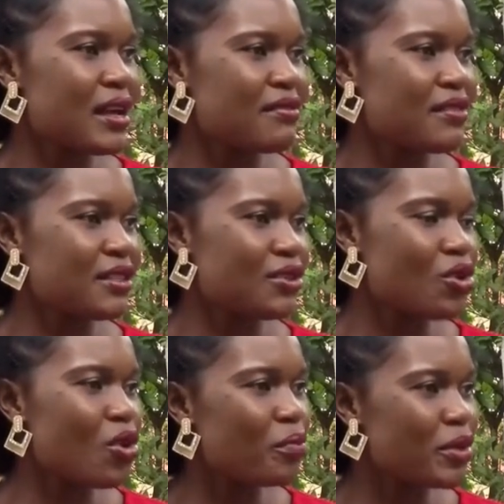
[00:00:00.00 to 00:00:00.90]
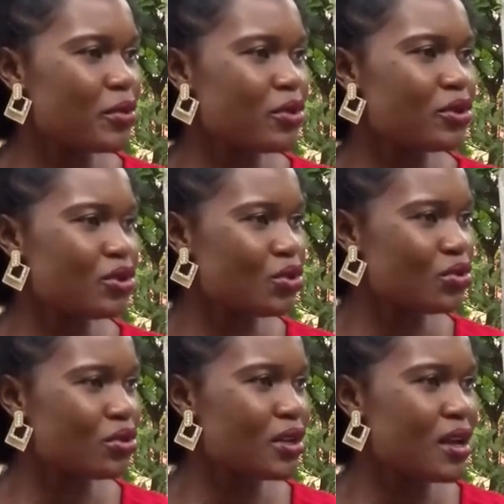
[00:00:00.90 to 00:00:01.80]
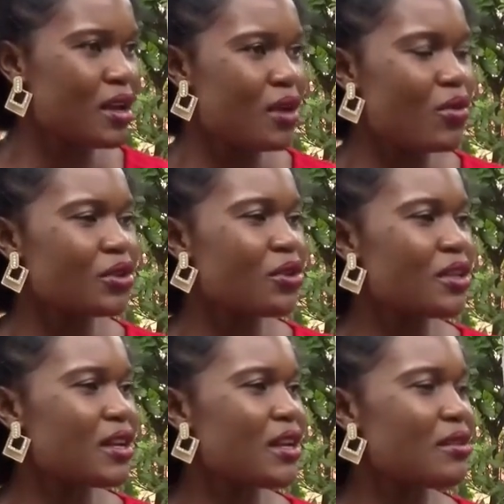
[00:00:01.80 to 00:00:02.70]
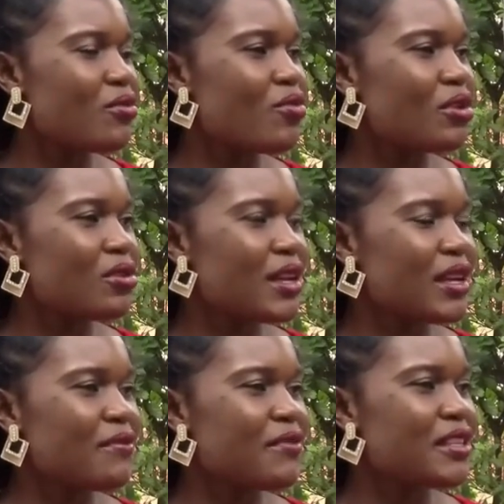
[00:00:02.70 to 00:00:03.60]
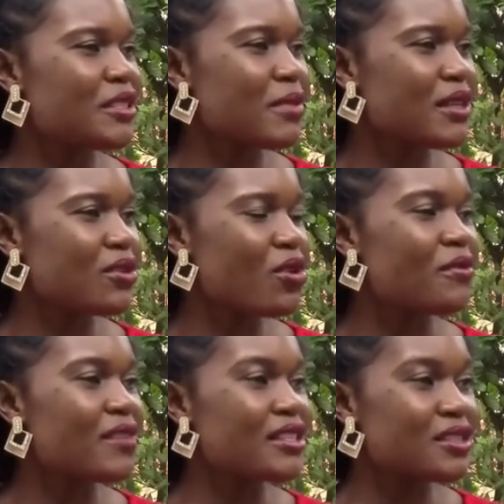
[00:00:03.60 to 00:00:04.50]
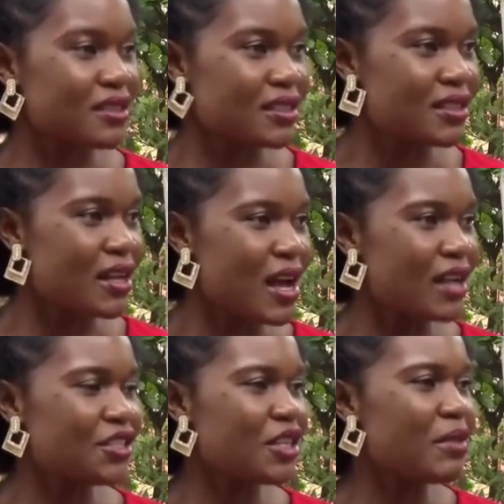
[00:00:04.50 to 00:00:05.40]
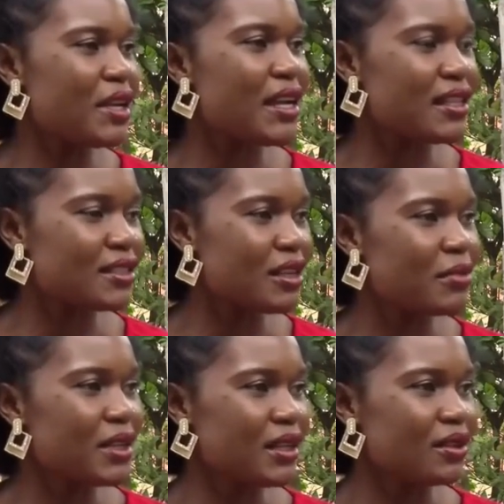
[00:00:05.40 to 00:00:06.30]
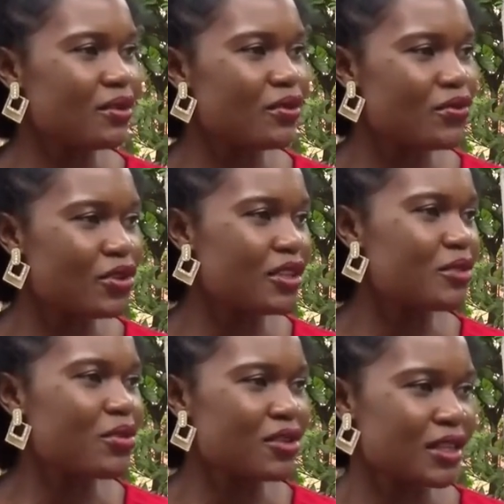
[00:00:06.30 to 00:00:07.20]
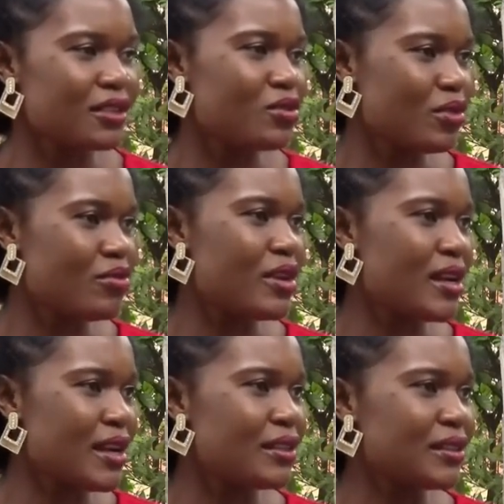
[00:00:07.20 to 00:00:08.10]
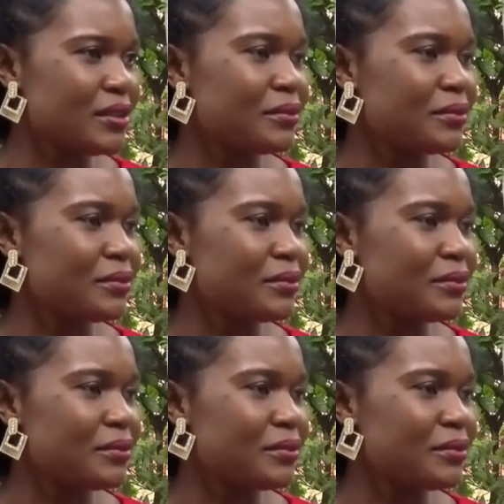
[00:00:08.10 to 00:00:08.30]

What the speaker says: these young people, the youth, what other investment or investors are chipping in something for this project to be realized?